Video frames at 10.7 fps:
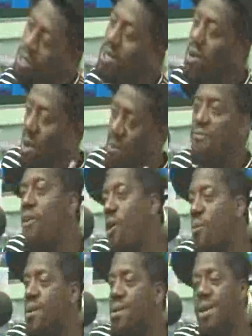He know they
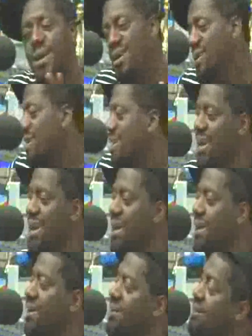performing. He ain't
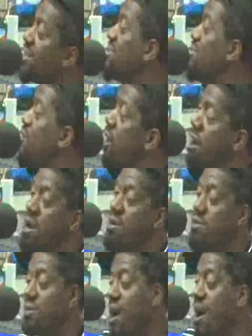here. Next thing you know, all I hear
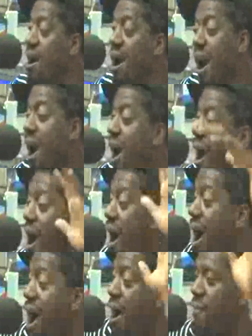is,
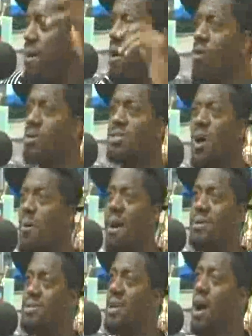I'm like, oh, the show about
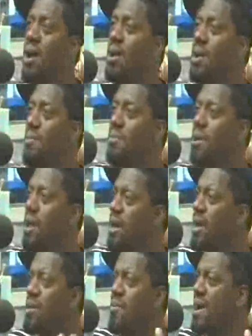to start. But I'm
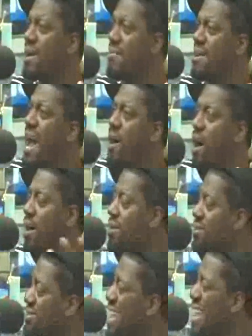like, ain't nobody coming out. I
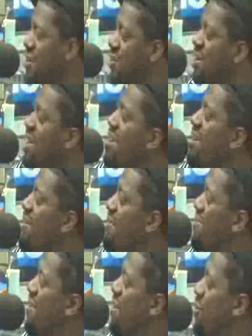looks down,
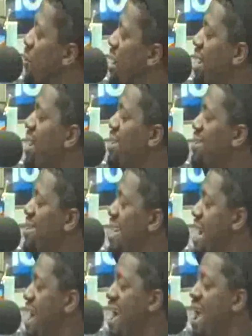Kev, Wayne,
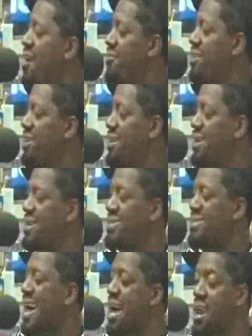Harry,
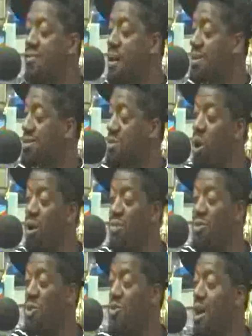John, everybody just walking
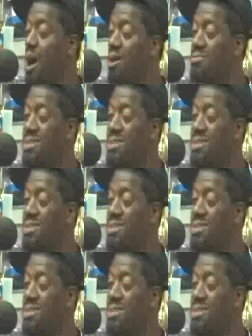through the crowd.